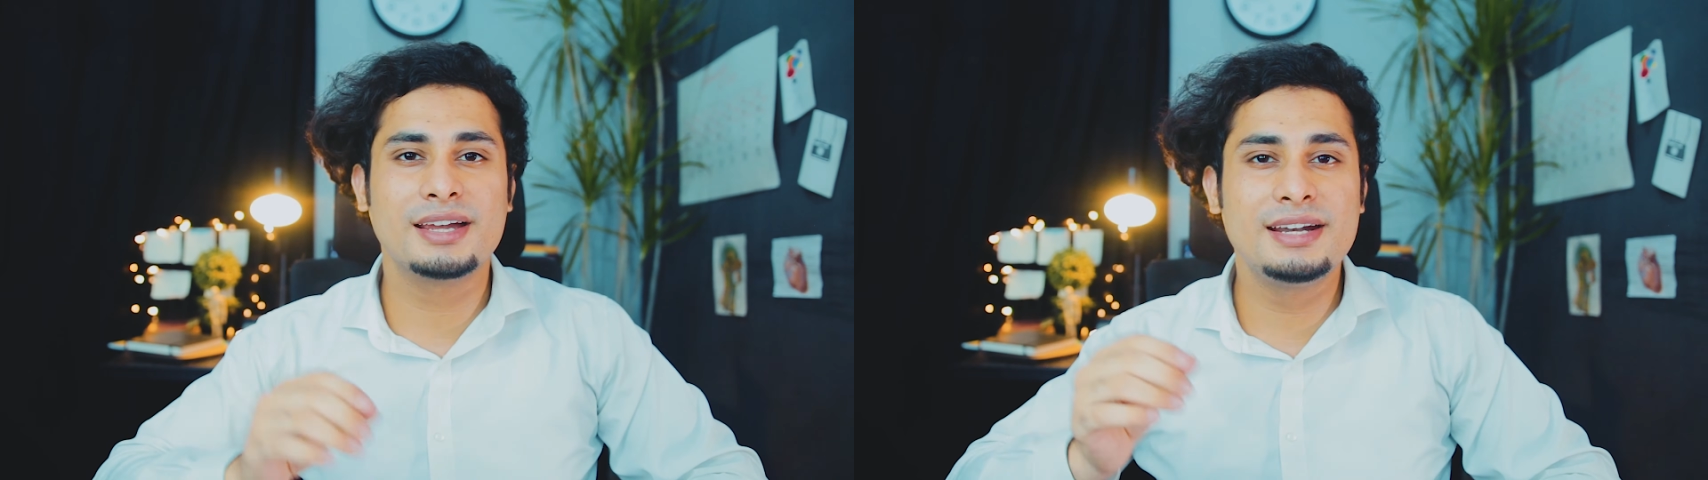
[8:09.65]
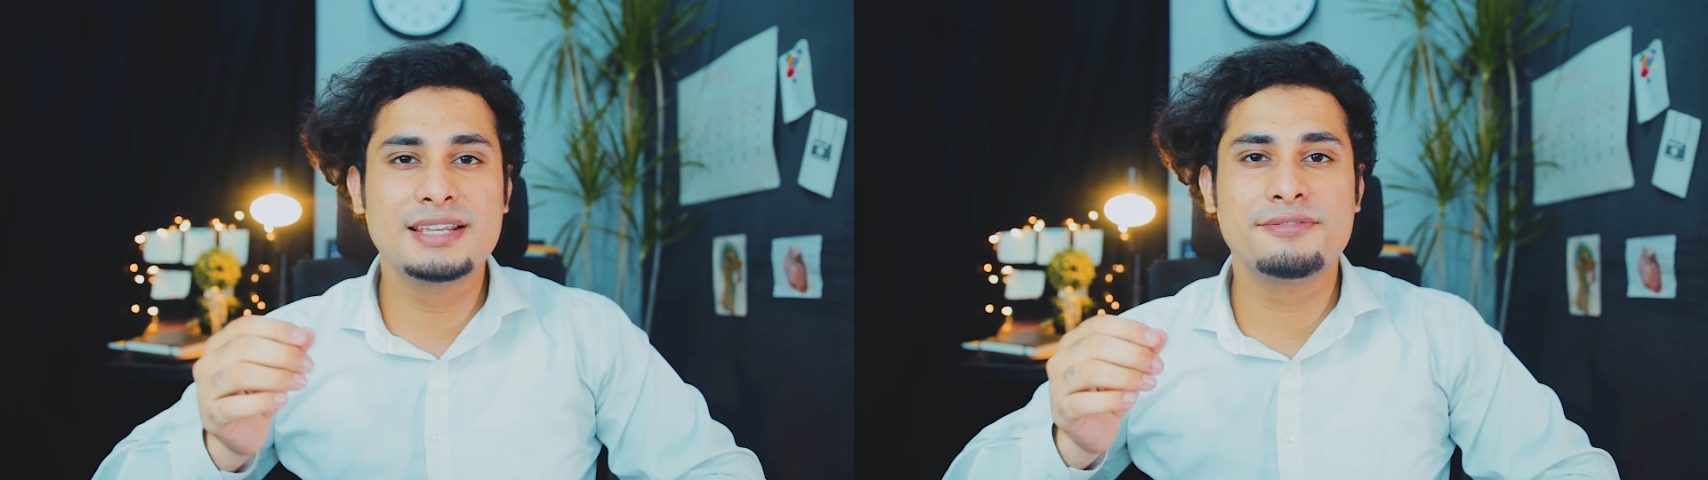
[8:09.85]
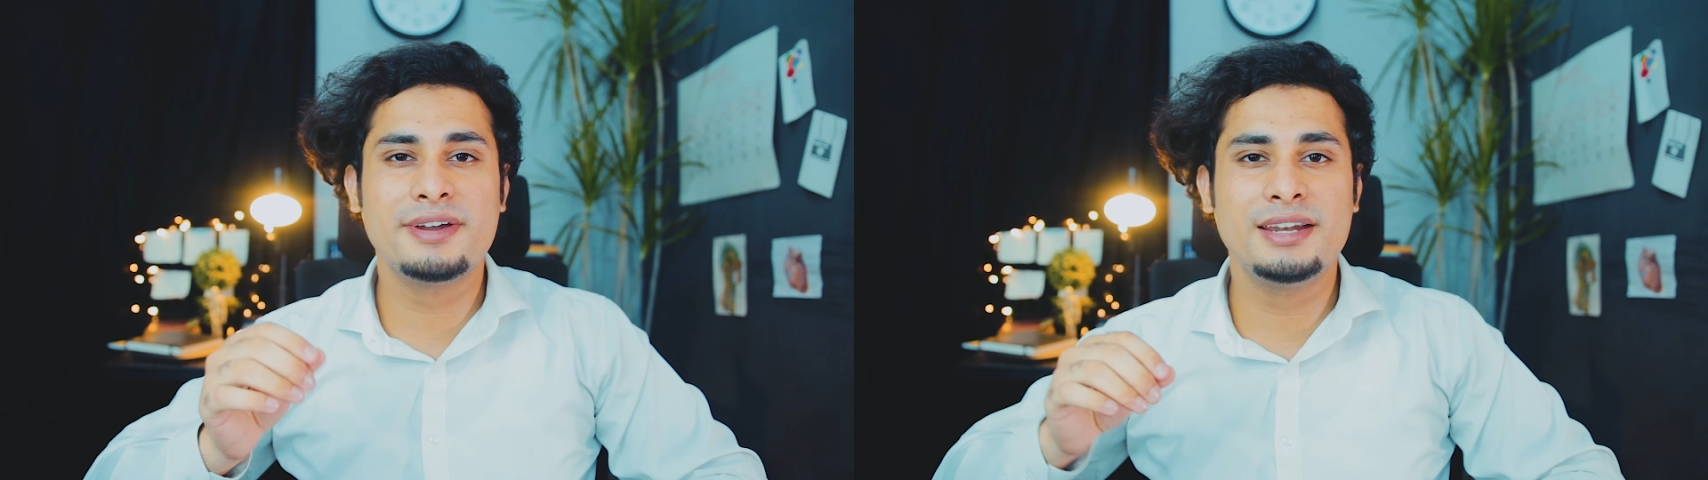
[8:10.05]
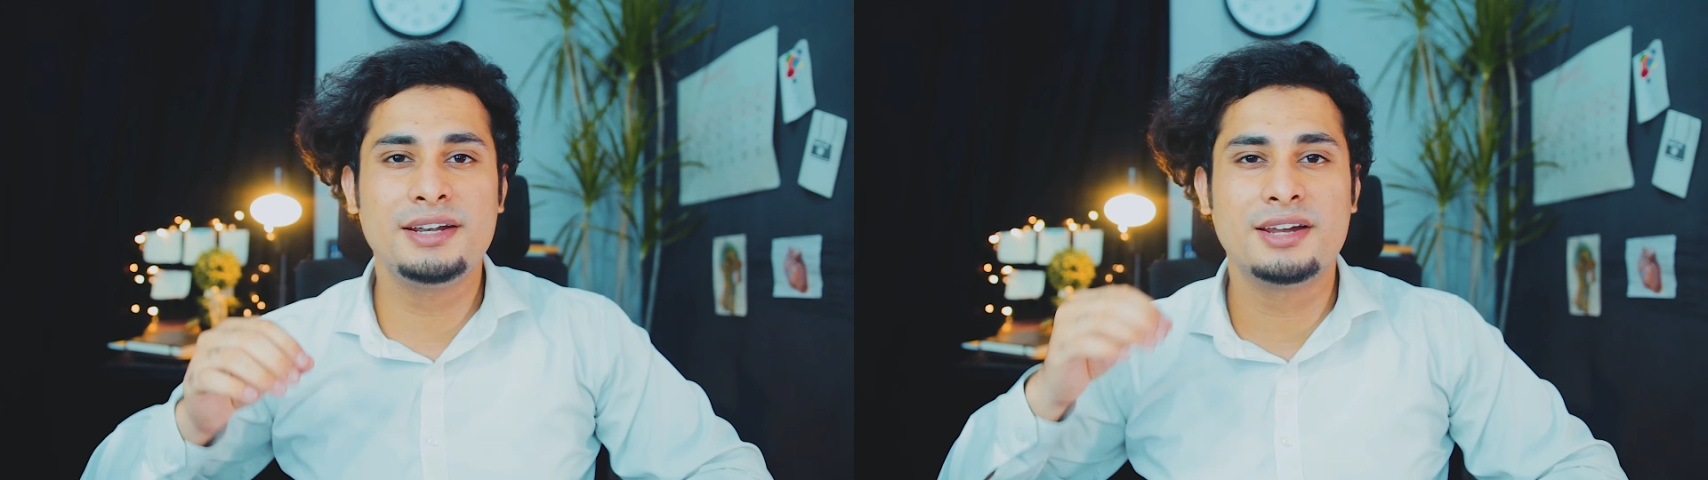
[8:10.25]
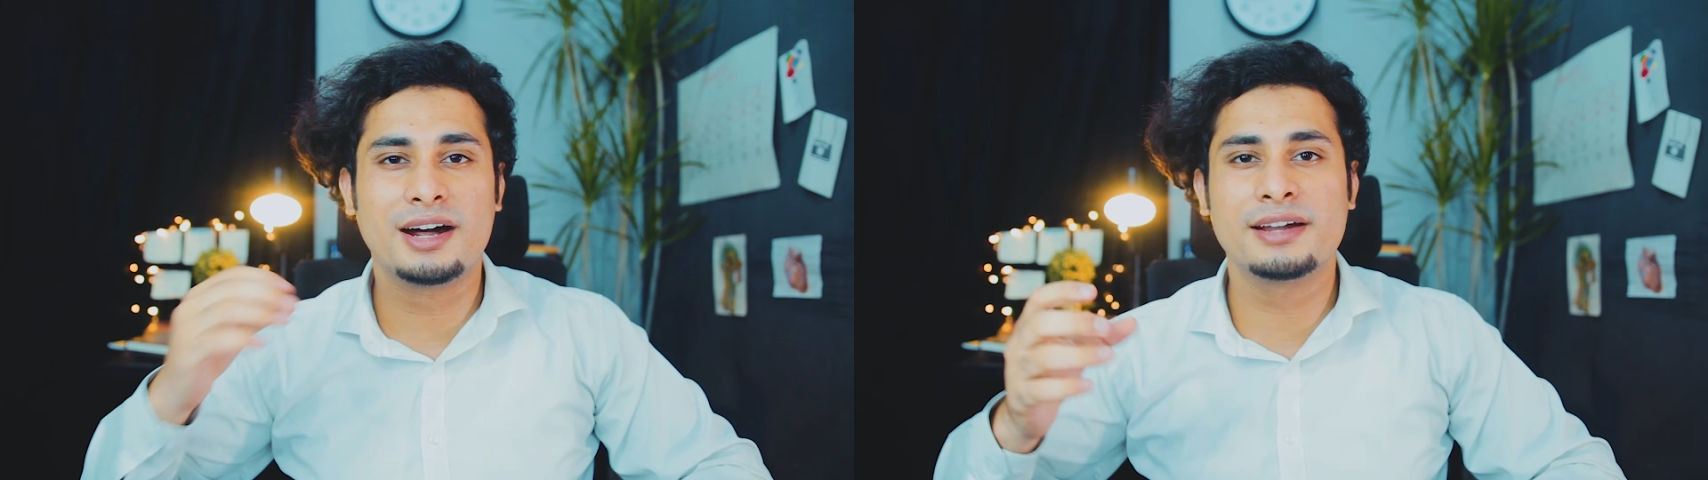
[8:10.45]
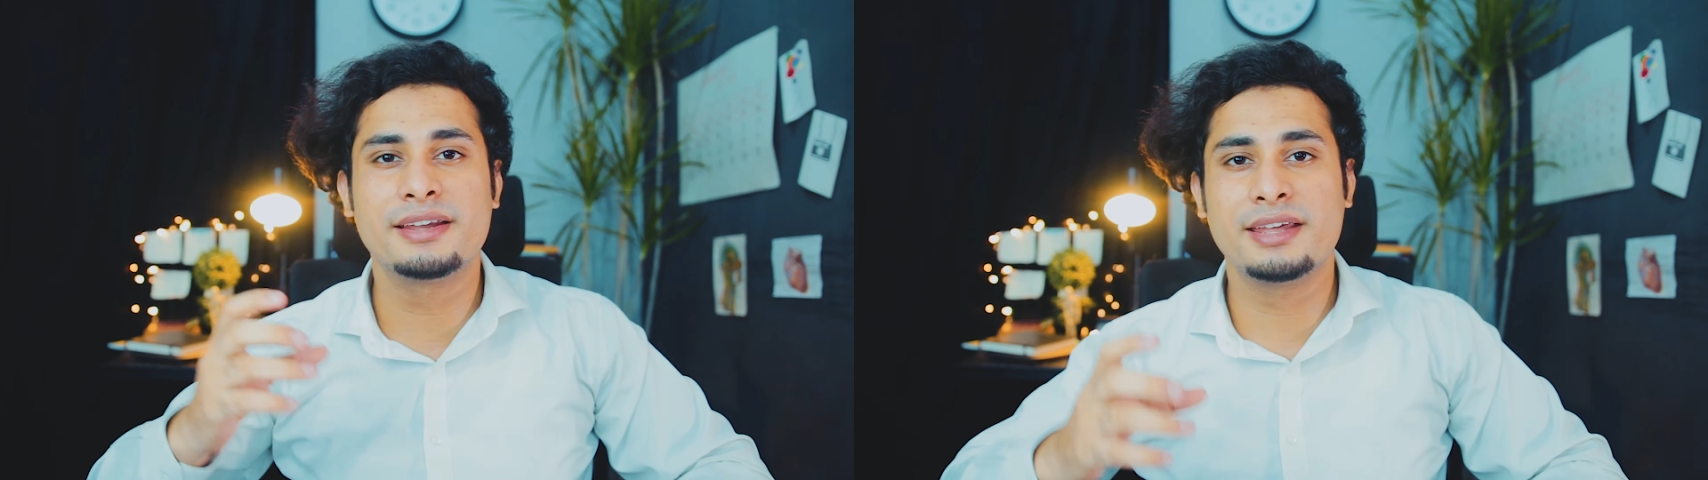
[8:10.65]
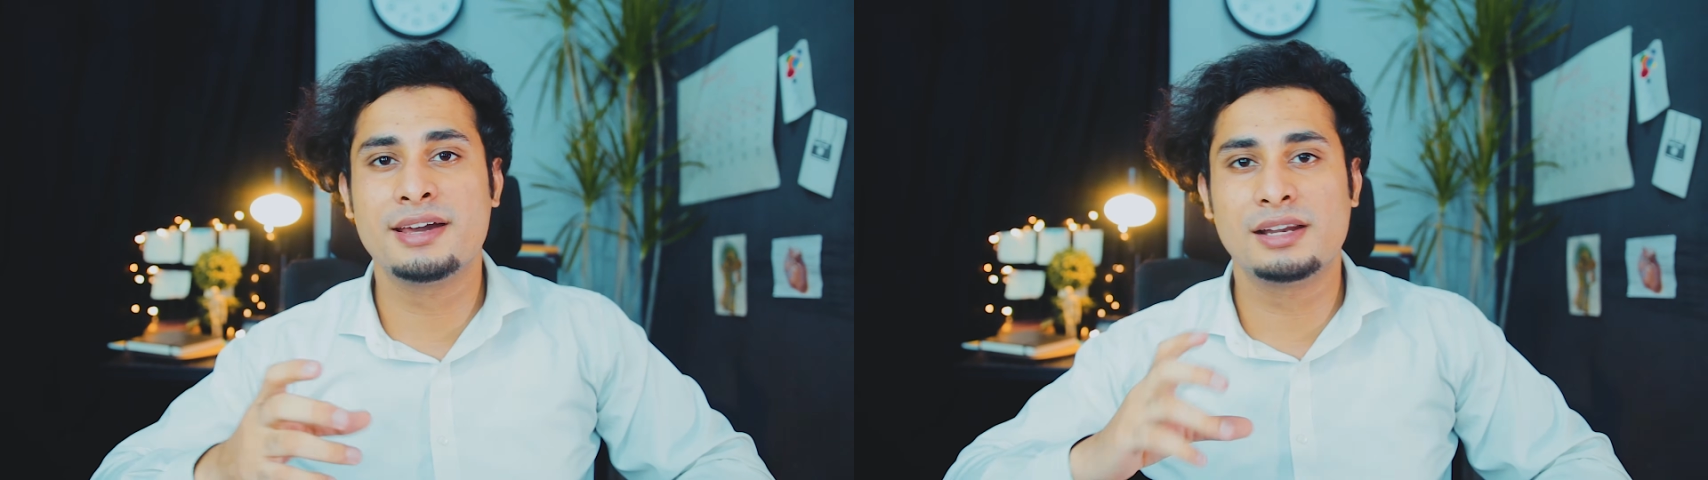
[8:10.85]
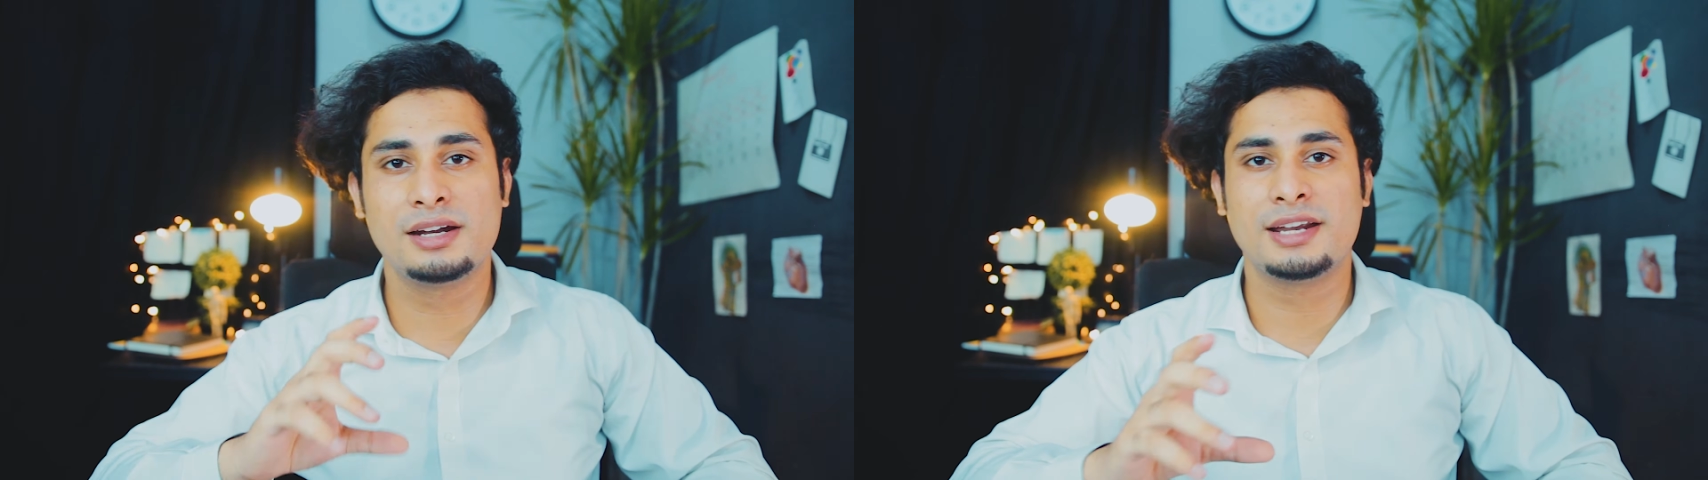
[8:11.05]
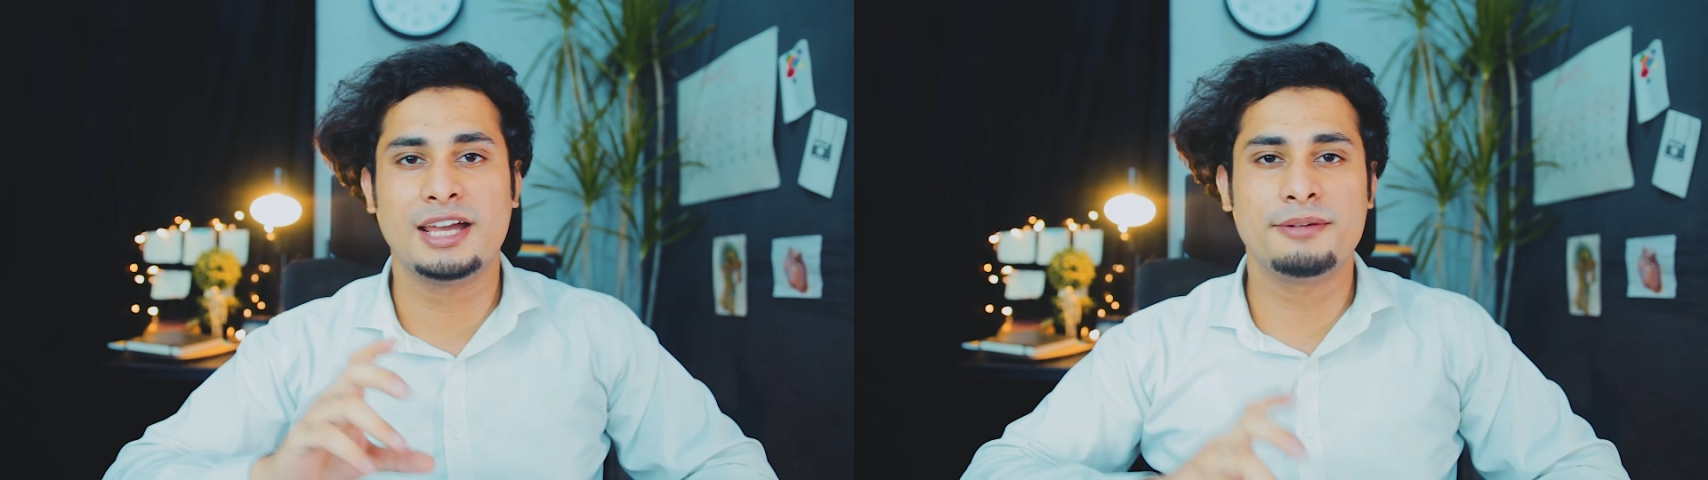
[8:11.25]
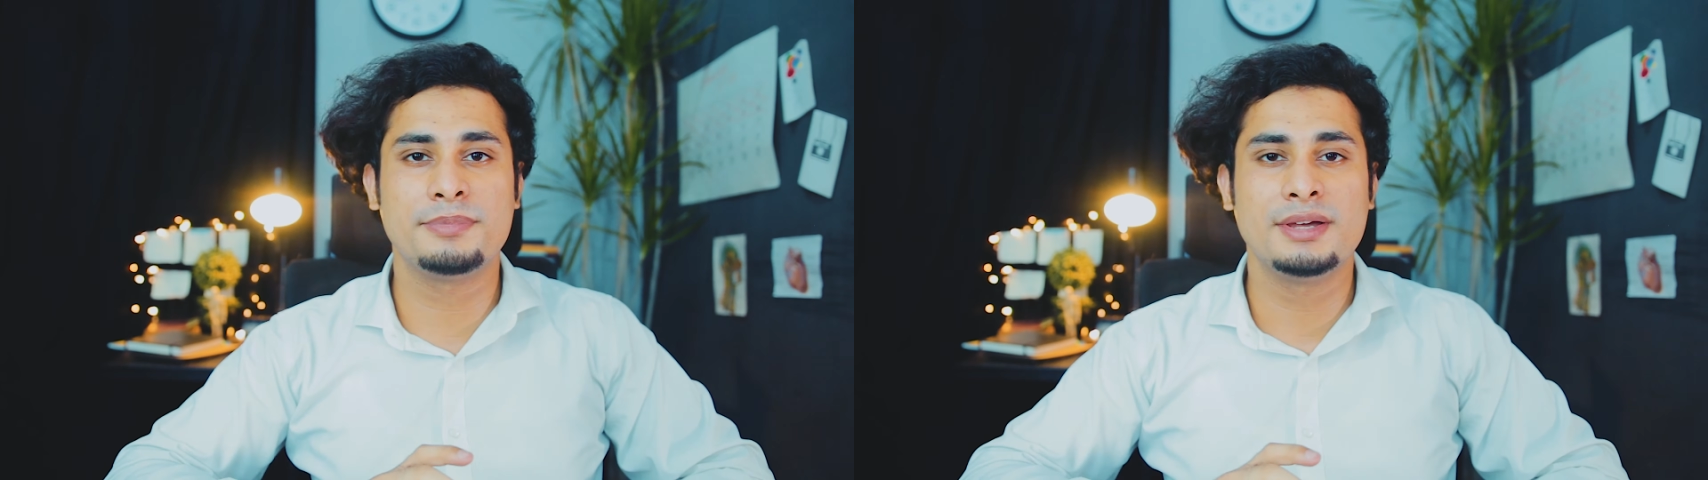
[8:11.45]
It is very dark grey color
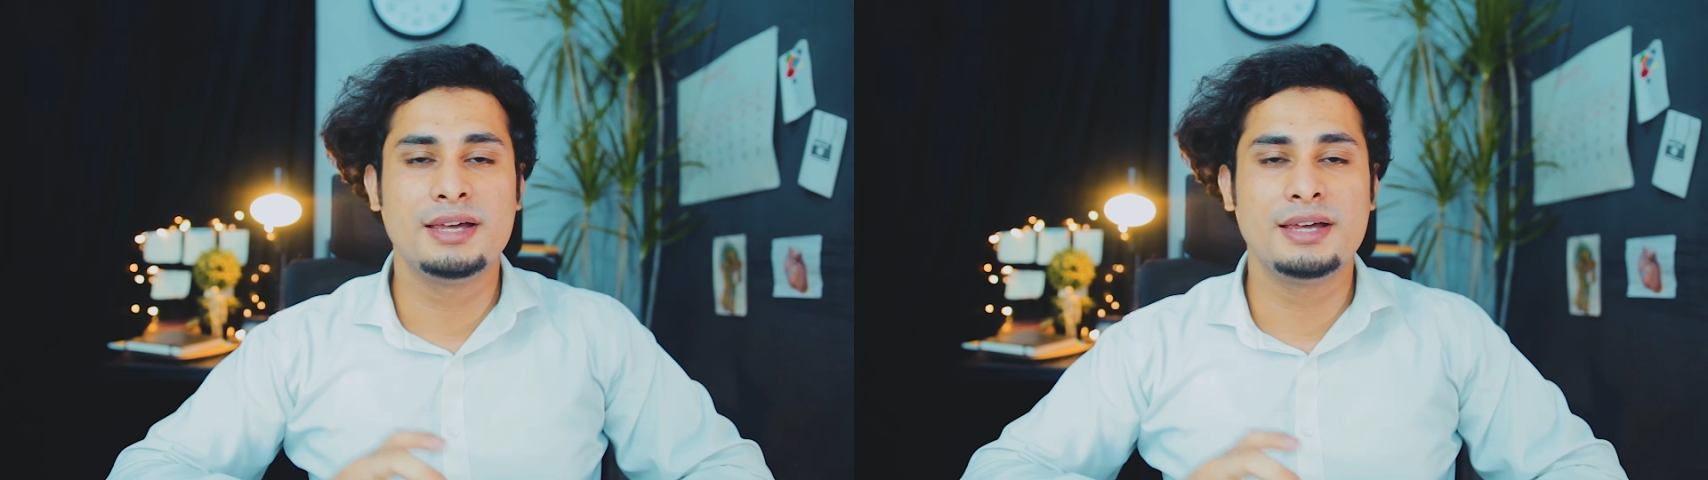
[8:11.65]
type